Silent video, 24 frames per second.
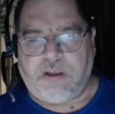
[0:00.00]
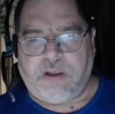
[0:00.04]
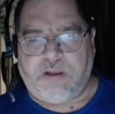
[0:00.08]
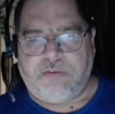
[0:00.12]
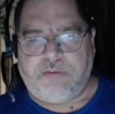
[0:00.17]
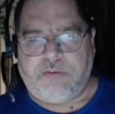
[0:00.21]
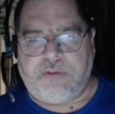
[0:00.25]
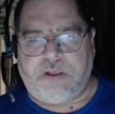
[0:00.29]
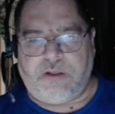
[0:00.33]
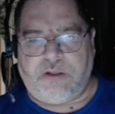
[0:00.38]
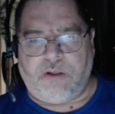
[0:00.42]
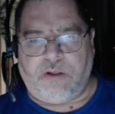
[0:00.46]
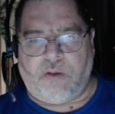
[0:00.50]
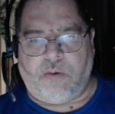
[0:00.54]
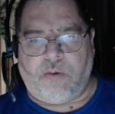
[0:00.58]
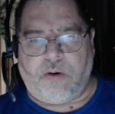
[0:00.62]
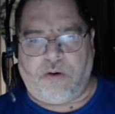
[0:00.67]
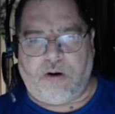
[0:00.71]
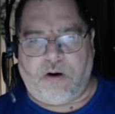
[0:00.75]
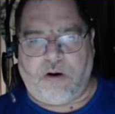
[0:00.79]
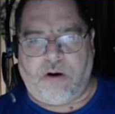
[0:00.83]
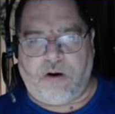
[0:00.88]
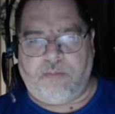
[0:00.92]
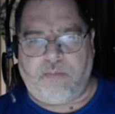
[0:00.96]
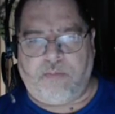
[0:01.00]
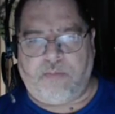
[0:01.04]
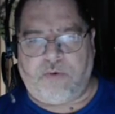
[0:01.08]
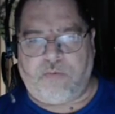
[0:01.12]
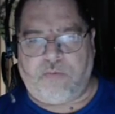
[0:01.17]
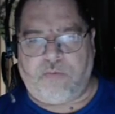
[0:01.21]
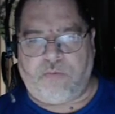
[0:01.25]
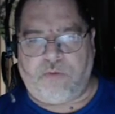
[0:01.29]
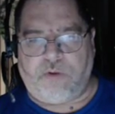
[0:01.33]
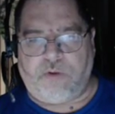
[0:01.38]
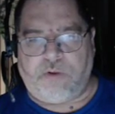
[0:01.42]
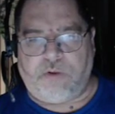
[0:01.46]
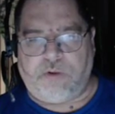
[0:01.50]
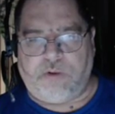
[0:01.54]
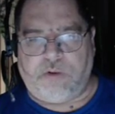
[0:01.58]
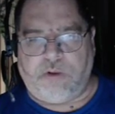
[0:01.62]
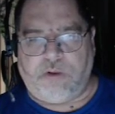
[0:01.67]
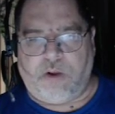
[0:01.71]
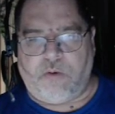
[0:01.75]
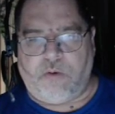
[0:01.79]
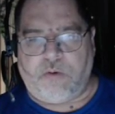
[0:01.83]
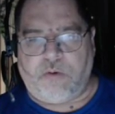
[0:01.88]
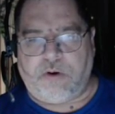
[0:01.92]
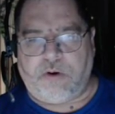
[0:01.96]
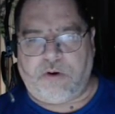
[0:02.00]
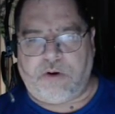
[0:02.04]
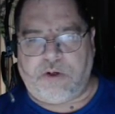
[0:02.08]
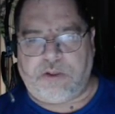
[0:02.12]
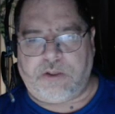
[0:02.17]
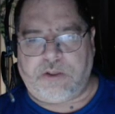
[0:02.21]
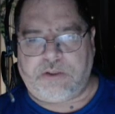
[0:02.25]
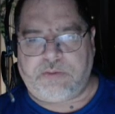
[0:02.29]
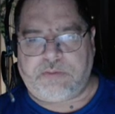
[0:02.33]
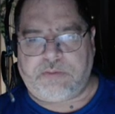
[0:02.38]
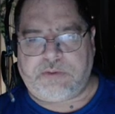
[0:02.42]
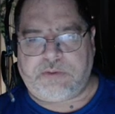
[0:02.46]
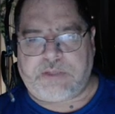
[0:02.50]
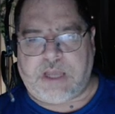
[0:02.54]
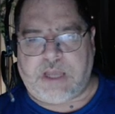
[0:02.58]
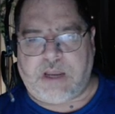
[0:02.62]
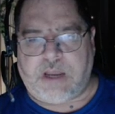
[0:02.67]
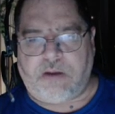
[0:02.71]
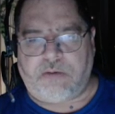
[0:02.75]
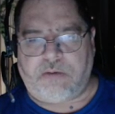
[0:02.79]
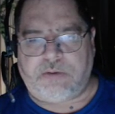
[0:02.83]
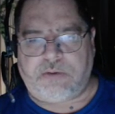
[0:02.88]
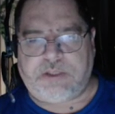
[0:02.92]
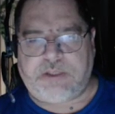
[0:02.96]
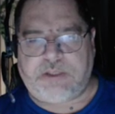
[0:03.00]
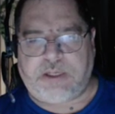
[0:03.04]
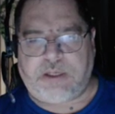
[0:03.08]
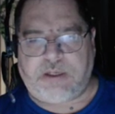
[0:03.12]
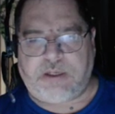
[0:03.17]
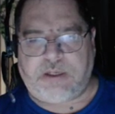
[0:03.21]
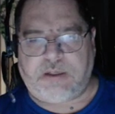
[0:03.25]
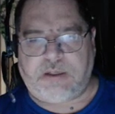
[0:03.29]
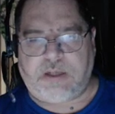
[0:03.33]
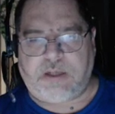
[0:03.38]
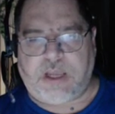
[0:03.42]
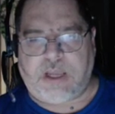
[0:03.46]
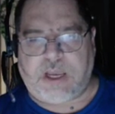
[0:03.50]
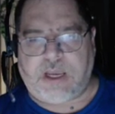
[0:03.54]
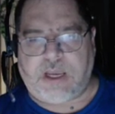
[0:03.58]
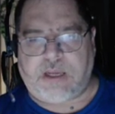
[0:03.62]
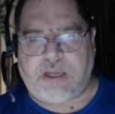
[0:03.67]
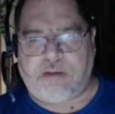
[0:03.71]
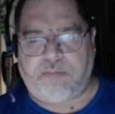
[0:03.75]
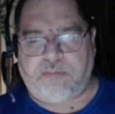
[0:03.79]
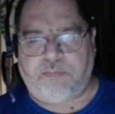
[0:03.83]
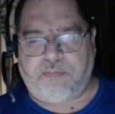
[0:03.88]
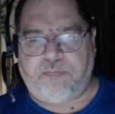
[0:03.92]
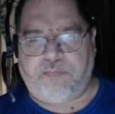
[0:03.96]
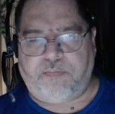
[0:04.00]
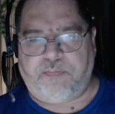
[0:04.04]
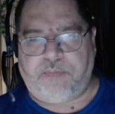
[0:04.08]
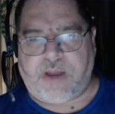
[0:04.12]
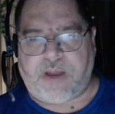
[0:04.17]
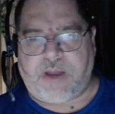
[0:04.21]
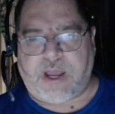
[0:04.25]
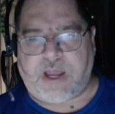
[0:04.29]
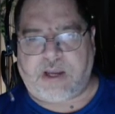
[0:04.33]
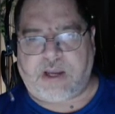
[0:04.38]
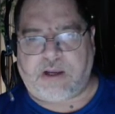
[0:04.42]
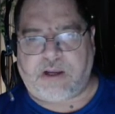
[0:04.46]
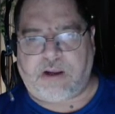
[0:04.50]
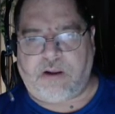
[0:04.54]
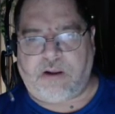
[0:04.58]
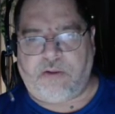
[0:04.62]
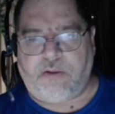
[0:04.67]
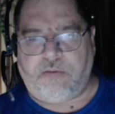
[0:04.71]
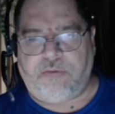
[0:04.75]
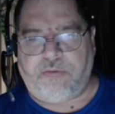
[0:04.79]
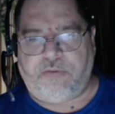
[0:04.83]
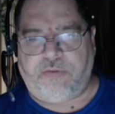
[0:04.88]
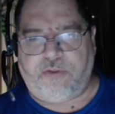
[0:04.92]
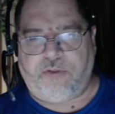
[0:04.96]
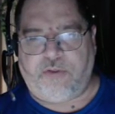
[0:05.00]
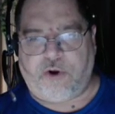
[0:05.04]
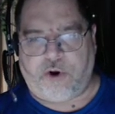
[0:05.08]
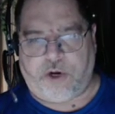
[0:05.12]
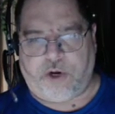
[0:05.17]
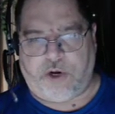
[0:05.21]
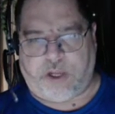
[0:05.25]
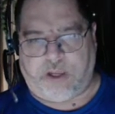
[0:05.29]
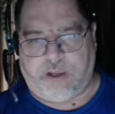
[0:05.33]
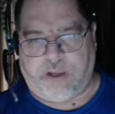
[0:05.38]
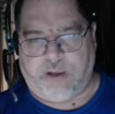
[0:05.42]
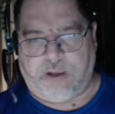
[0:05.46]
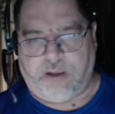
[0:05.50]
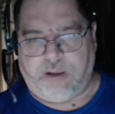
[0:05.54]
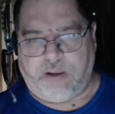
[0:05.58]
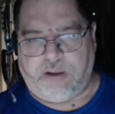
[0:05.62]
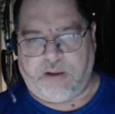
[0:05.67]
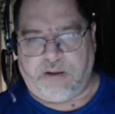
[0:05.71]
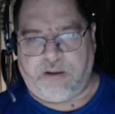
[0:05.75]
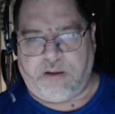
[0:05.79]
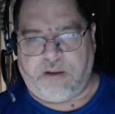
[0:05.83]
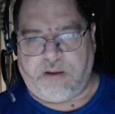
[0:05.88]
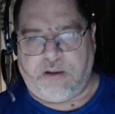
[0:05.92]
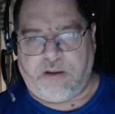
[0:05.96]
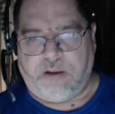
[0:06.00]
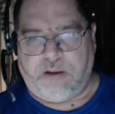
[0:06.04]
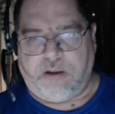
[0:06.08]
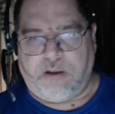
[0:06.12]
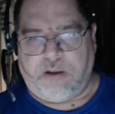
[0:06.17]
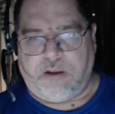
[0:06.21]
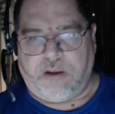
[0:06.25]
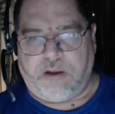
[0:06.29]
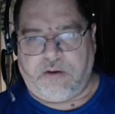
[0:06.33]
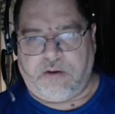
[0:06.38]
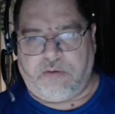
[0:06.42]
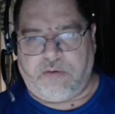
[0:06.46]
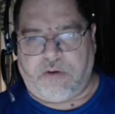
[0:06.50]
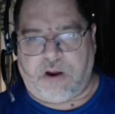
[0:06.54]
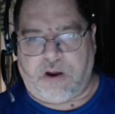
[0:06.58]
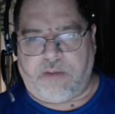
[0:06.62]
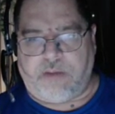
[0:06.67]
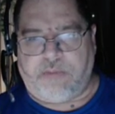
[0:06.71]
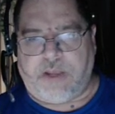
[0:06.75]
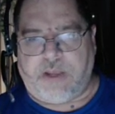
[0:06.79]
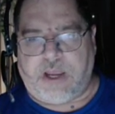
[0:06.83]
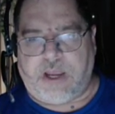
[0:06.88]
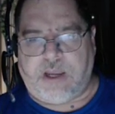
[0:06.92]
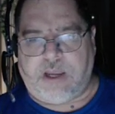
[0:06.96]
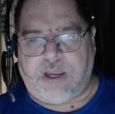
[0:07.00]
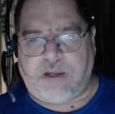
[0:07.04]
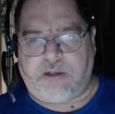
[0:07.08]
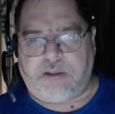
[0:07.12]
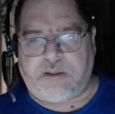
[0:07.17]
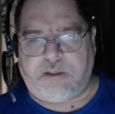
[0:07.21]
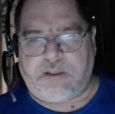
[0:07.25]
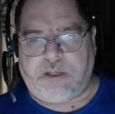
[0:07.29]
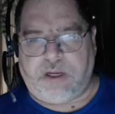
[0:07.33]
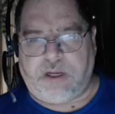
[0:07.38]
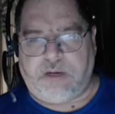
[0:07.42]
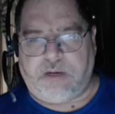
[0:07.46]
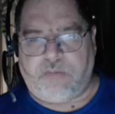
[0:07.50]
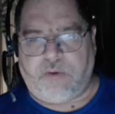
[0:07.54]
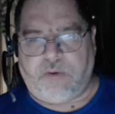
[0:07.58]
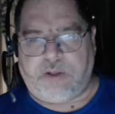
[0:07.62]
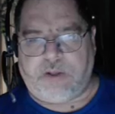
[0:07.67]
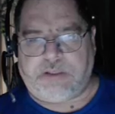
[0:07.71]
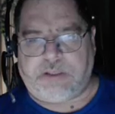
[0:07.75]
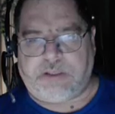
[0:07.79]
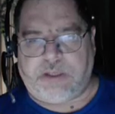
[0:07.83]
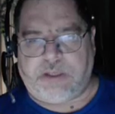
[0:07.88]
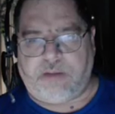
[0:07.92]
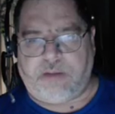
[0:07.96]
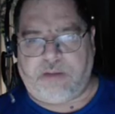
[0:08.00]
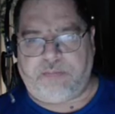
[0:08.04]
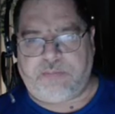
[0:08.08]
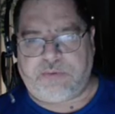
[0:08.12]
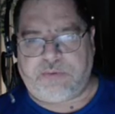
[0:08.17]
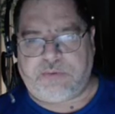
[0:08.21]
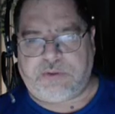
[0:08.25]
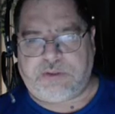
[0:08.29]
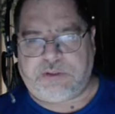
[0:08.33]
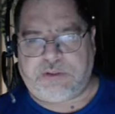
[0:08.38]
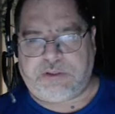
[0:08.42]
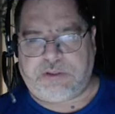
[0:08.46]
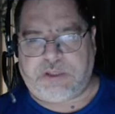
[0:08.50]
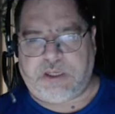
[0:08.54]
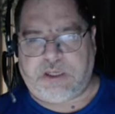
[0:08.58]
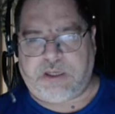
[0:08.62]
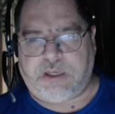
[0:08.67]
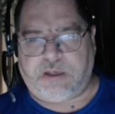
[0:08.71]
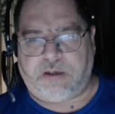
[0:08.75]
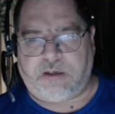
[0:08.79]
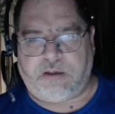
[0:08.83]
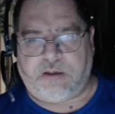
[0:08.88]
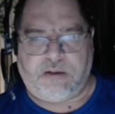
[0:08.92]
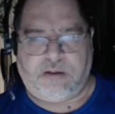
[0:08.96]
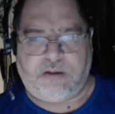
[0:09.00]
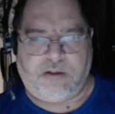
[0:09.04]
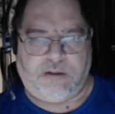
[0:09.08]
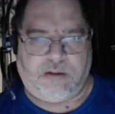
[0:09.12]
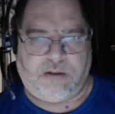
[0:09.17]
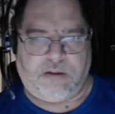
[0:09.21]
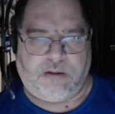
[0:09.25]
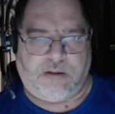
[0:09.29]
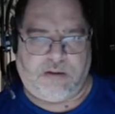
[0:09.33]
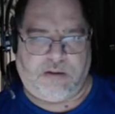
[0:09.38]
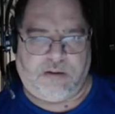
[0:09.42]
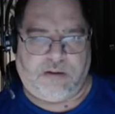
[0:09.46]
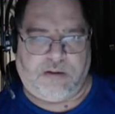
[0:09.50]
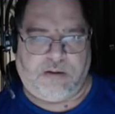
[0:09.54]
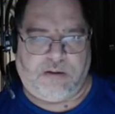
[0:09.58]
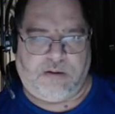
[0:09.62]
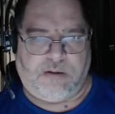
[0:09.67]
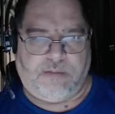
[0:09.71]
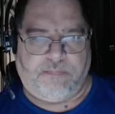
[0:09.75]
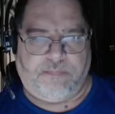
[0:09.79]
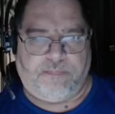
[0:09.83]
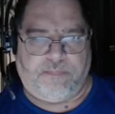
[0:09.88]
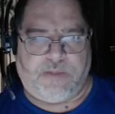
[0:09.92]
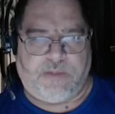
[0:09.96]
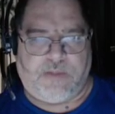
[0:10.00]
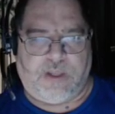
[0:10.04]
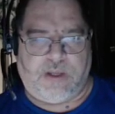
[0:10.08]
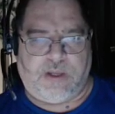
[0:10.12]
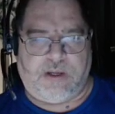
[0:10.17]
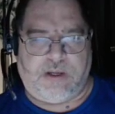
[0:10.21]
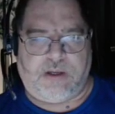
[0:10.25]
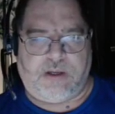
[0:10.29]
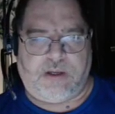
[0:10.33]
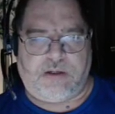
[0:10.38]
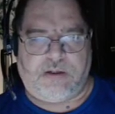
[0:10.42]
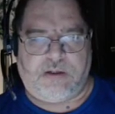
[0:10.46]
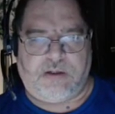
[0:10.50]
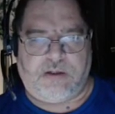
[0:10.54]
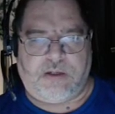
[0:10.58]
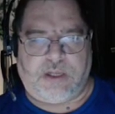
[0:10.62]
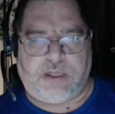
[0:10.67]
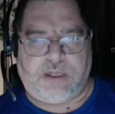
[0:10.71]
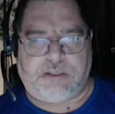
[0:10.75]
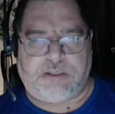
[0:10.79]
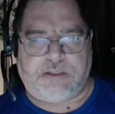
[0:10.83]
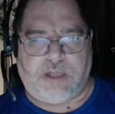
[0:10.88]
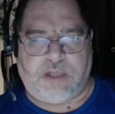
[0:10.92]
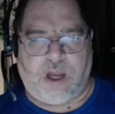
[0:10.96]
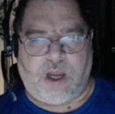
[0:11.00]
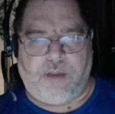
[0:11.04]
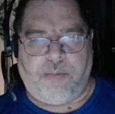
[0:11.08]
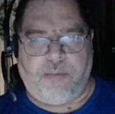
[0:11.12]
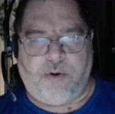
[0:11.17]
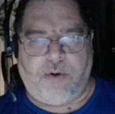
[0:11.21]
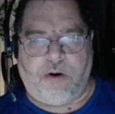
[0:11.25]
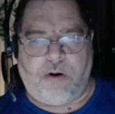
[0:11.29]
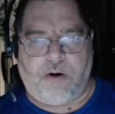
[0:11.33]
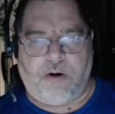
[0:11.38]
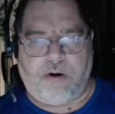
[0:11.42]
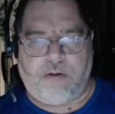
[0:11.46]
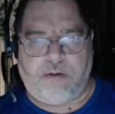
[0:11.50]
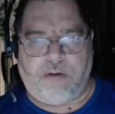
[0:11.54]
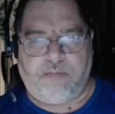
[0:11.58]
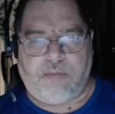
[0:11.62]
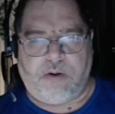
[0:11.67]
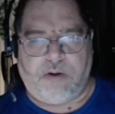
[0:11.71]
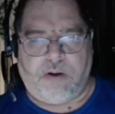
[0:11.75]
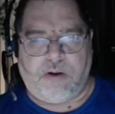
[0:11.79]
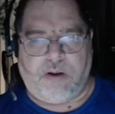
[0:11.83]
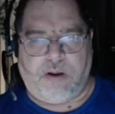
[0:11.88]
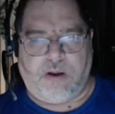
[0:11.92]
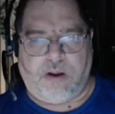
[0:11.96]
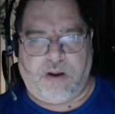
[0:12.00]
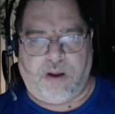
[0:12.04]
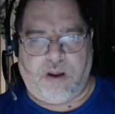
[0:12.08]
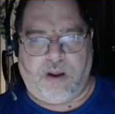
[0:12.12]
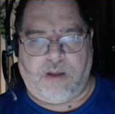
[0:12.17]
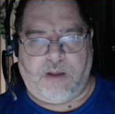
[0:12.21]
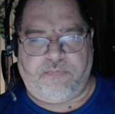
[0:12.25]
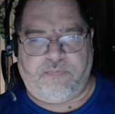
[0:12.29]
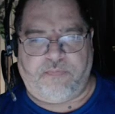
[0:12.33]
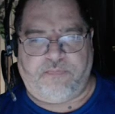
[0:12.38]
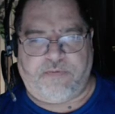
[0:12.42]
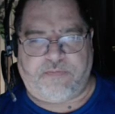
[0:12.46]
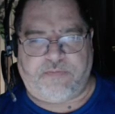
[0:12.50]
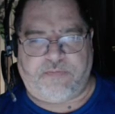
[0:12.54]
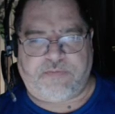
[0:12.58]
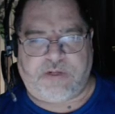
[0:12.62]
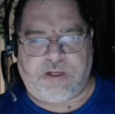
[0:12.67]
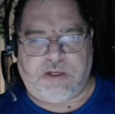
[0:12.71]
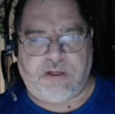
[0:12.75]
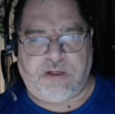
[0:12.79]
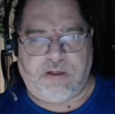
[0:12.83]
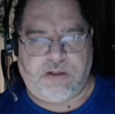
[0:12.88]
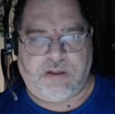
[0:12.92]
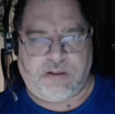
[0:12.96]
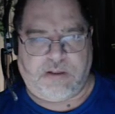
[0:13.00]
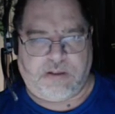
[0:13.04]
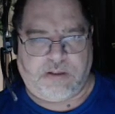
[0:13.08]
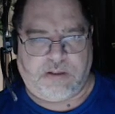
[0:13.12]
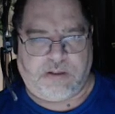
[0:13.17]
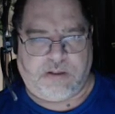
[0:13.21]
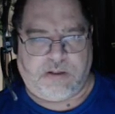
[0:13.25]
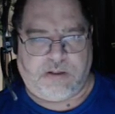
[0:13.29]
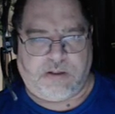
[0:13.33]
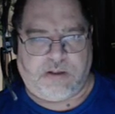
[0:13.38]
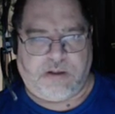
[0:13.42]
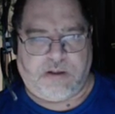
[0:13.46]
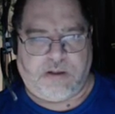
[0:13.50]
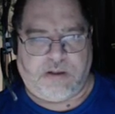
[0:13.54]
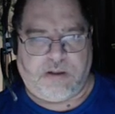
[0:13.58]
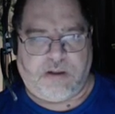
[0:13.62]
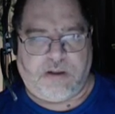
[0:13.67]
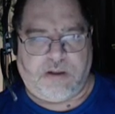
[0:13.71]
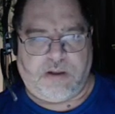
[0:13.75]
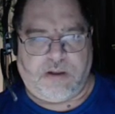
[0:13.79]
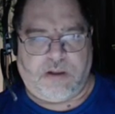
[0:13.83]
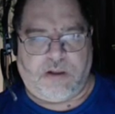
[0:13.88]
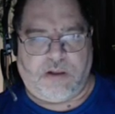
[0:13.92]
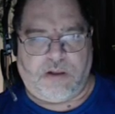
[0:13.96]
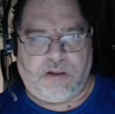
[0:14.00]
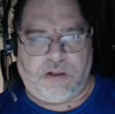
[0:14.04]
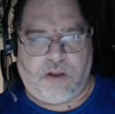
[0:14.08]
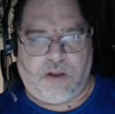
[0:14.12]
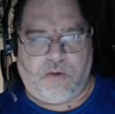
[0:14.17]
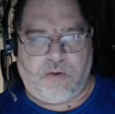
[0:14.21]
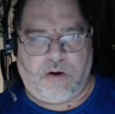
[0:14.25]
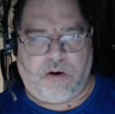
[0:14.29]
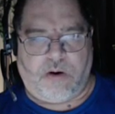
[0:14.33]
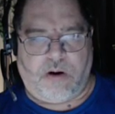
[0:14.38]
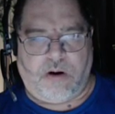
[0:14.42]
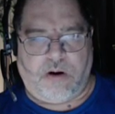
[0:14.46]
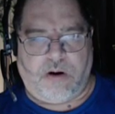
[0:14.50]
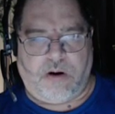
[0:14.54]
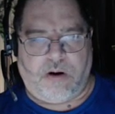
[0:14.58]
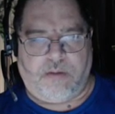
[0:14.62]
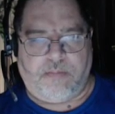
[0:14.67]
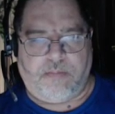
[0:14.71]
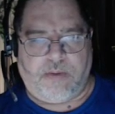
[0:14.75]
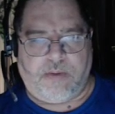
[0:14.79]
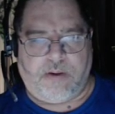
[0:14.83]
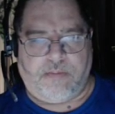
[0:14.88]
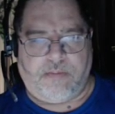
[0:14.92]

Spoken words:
the lower arm lower down 10 and back 30. Grab the hand and raise it up 10. Again, it's upper arm up 50, lower arm